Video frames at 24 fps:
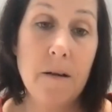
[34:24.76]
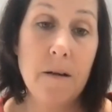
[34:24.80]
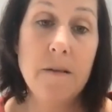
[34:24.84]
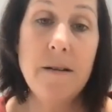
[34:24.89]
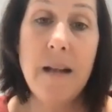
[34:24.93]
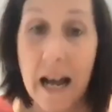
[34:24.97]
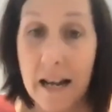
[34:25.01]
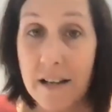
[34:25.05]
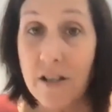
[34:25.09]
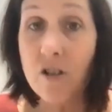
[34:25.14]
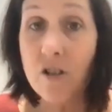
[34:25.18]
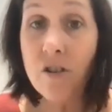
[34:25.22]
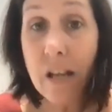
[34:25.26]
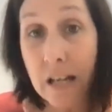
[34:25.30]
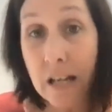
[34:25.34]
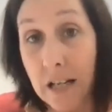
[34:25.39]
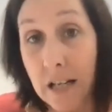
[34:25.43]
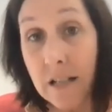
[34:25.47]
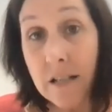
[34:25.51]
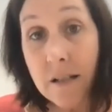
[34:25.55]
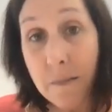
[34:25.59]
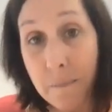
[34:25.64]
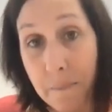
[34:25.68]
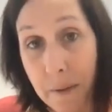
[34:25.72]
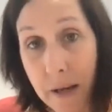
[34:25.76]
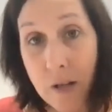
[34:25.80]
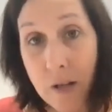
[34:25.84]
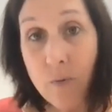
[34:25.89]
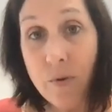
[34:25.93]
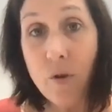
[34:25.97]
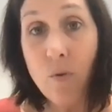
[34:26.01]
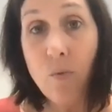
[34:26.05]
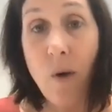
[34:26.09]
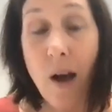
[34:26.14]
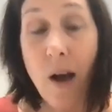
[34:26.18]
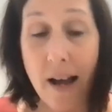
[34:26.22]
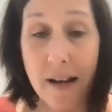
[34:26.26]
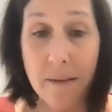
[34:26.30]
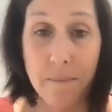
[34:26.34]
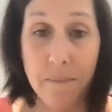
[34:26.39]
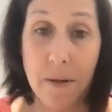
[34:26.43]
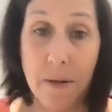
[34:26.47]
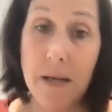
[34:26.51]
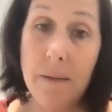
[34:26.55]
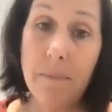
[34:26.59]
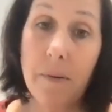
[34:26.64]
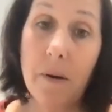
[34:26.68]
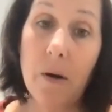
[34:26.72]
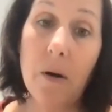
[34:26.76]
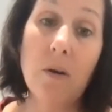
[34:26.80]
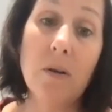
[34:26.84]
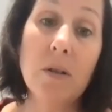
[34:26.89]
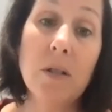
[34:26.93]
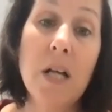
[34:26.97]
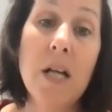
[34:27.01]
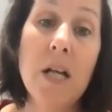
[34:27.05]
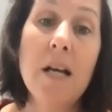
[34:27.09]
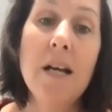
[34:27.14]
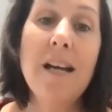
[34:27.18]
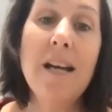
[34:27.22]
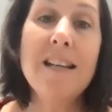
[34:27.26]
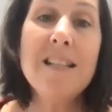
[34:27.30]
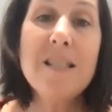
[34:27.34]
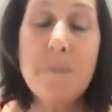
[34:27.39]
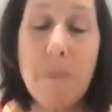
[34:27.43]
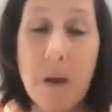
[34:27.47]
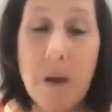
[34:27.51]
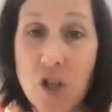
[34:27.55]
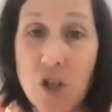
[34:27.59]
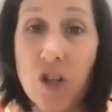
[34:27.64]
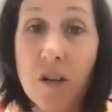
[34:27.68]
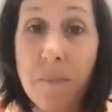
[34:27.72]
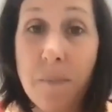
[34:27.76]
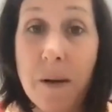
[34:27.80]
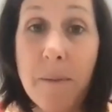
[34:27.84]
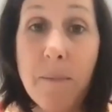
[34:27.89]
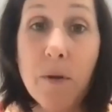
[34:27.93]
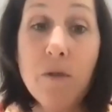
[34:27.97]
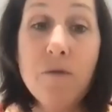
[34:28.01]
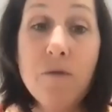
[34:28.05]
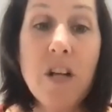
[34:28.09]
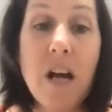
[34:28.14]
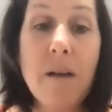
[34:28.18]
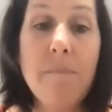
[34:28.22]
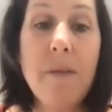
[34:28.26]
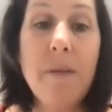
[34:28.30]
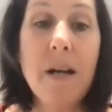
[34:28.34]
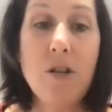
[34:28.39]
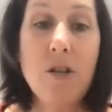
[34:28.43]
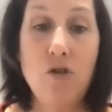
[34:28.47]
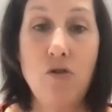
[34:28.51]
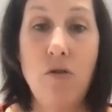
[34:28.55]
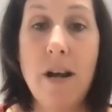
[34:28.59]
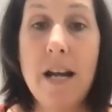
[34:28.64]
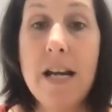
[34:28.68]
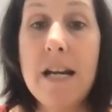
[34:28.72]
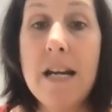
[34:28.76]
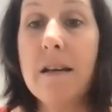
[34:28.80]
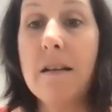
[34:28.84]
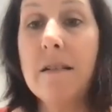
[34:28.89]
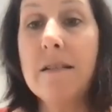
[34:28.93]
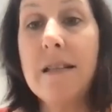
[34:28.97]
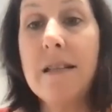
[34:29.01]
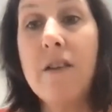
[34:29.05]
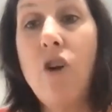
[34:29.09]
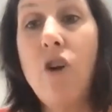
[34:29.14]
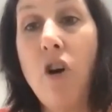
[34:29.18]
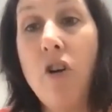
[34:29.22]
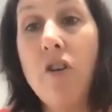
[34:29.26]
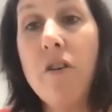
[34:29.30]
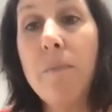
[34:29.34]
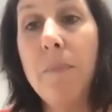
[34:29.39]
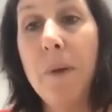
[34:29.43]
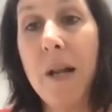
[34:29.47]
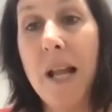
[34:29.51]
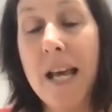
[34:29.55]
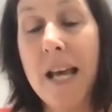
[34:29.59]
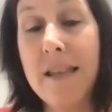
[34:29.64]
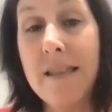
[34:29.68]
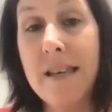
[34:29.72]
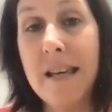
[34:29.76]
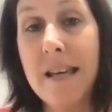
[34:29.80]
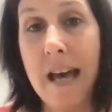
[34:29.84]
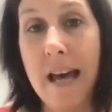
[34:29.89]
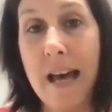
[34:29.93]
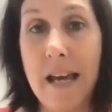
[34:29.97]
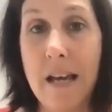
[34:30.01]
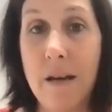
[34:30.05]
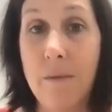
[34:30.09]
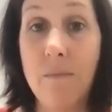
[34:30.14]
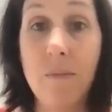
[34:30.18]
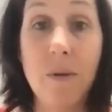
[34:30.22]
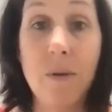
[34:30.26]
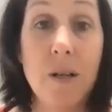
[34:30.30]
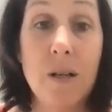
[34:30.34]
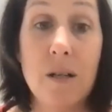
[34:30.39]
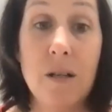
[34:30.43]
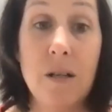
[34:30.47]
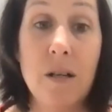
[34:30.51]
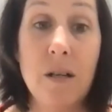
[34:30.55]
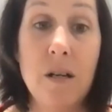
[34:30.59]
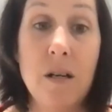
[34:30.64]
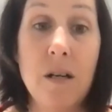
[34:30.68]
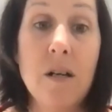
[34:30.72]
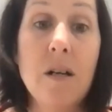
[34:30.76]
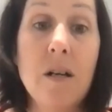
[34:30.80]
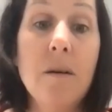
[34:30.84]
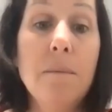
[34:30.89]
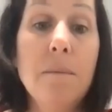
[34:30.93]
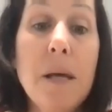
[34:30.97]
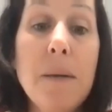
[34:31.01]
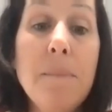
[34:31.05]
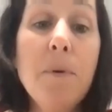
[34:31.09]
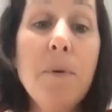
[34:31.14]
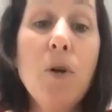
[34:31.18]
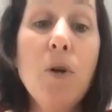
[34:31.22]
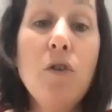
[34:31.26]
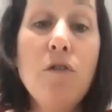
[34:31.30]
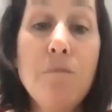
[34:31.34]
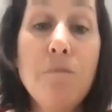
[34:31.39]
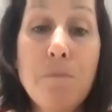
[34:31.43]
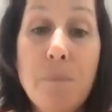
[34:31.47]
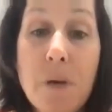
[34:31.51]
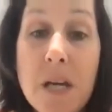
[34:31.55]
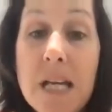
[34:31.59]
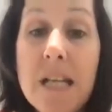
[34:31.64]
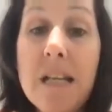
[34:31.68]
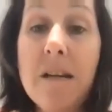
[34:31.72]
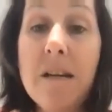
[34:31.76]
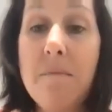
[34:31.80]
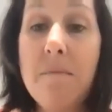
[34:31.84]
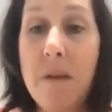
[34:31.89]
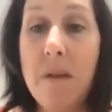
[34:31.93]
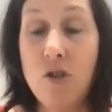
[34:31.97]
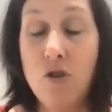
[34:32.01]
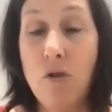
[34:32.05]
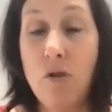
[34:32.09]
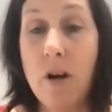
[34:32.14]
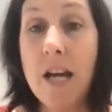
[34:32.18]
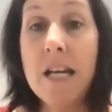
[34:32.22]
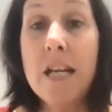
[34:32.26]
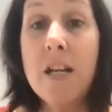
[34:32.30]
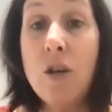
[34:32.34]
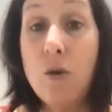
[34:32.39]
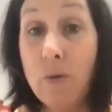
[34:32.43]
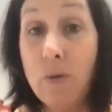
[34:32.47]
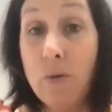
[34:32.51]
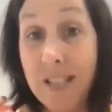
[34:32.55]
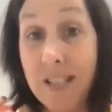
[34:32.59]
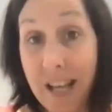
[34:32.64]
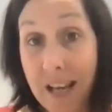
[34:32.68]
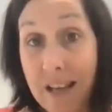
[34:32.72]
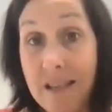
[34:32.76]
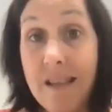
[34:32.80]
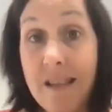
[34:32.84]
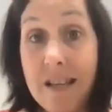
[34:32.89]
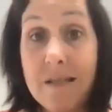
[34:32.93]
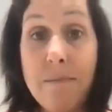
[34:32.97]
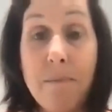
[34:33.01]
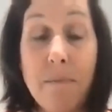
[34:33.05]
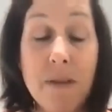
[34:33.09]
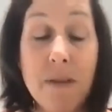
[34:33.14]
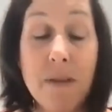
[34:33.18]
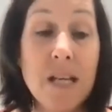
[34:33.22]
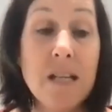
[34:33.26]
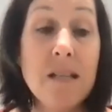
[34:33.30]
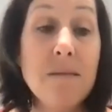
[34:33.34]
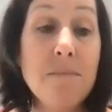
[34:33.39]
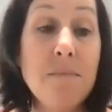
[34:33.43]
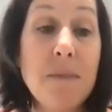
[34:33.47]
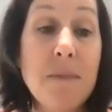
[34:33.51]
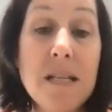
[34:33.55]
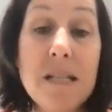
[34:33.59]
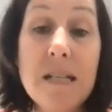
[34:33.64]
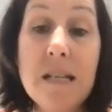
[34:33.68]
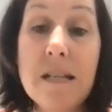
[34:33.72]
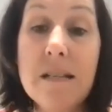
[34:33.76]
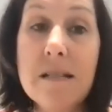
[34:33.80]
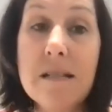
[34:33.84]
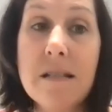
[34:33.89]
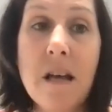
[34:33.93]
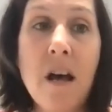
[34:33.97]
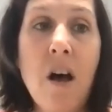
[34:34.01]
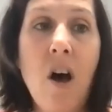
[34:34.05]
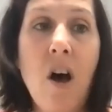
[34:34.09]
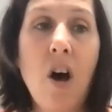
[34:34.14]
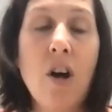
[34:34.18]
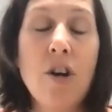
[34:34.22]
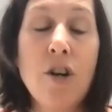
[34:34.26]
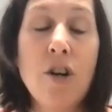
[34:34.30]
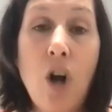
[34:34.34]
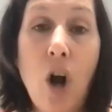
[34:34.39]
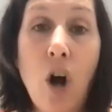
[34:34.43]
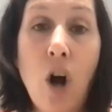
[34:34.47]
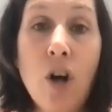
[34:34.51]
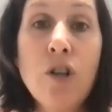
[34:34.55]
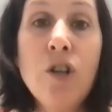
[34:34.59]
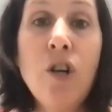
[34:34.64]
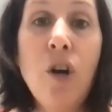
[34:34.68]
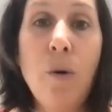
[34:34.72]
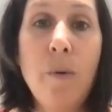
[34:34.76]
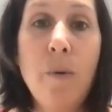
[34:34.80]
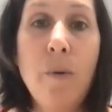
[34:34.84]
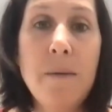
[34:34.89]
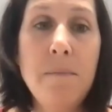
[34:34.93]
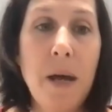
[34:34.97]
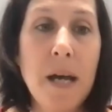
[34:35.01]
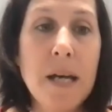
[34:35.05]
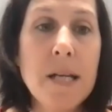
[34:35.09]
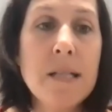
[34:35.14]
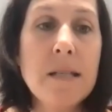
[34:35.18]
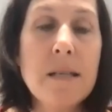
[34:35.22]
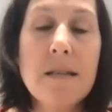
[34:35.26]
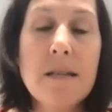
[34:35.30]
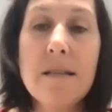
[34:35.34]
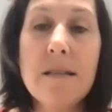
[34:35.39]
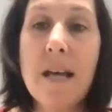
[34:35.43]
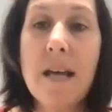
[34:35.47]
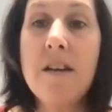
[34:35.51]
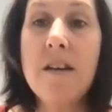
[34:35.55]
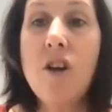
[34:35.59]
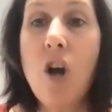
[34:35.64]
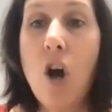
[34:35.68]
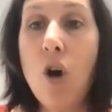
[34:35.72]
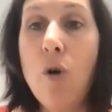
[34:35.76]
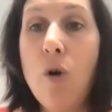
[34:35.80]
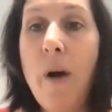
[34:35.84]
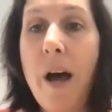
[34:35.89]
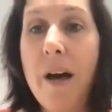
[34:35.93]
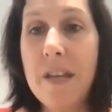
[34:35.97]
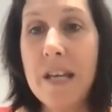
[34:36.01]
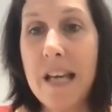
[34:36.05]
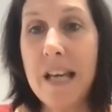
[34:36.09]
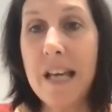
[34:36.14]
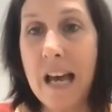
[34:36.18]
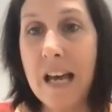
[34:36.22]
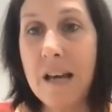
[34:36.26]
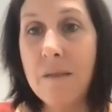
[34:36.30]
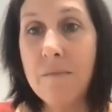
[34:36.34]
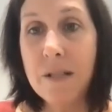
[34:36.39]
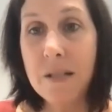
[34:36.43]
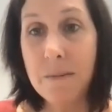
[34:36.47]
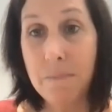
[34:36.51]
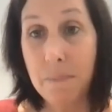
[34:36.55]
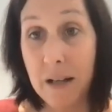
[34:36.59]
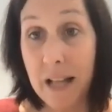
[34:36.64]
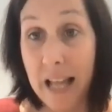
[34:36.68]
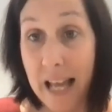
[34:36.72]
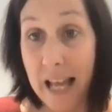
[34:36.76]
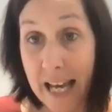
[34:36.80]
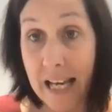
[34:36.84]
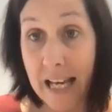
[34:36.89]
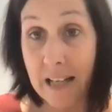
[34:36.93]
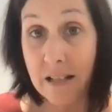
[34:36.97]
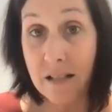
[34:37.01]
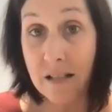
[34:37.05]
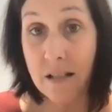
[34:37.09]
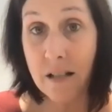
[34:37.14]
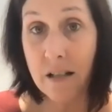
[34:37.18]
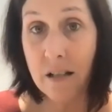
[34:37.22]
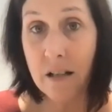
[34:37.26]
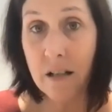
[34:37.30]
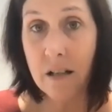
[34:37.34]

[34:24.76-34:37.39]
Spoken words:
Now you're getting into bed with the right people, especially people who've done my training because they know how to play the game. People who've been in my training, who attend these meetings on an ongoing basis, they know how the game is played.